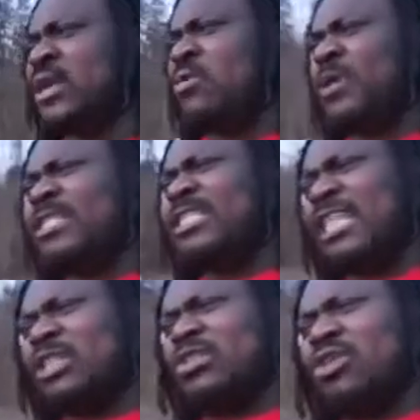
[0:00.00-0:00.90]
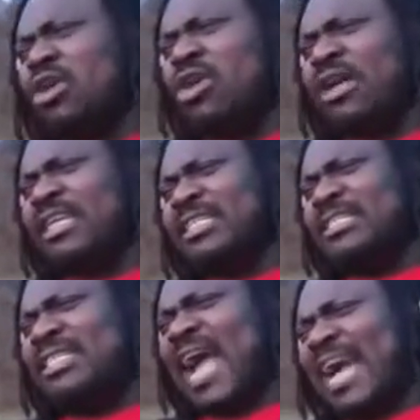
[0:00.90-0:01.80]
without knowing the
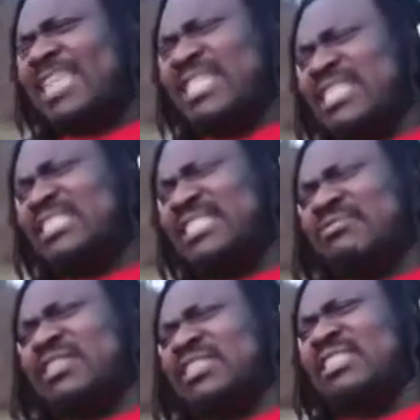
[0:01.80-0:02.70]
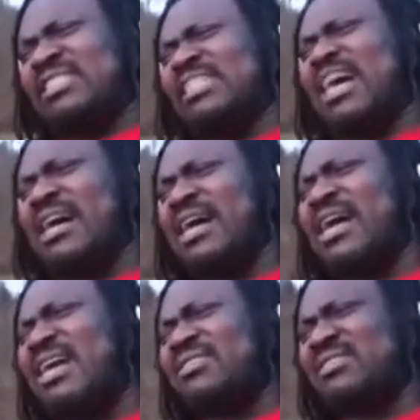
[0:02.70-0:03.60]
darkness within their
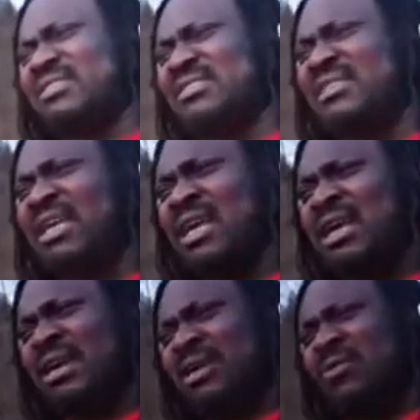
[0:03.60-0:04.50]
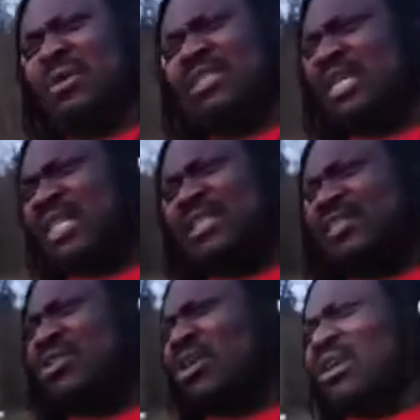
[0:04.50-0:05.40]
hearts, without
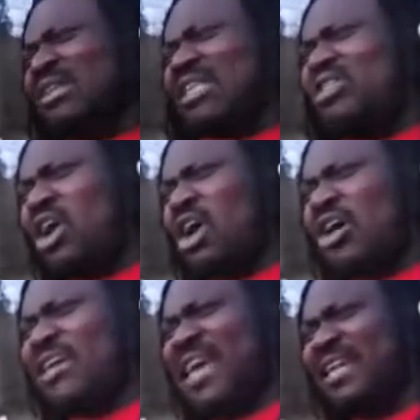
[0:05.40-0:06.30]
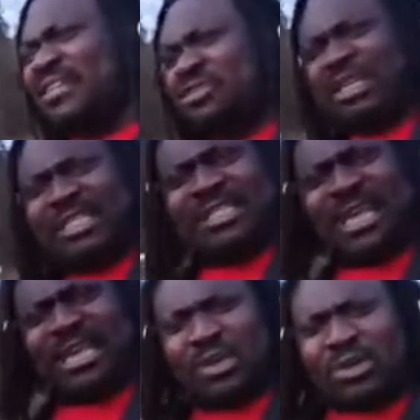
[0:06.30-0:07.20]
knowing that all they are
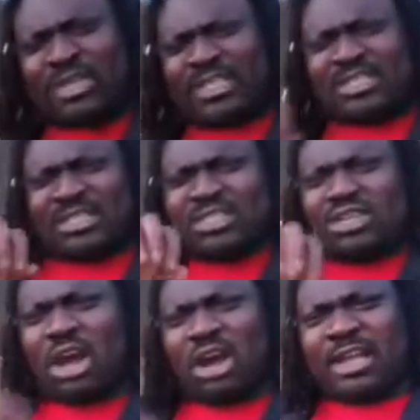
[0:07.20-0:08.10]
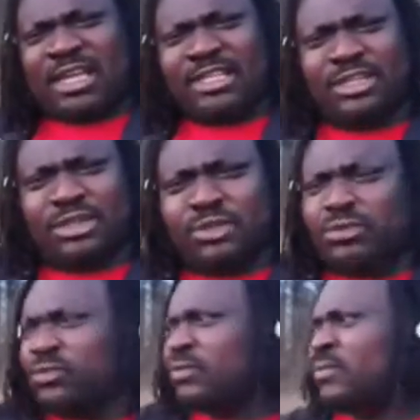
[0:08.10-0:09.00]
interested on is sucking you,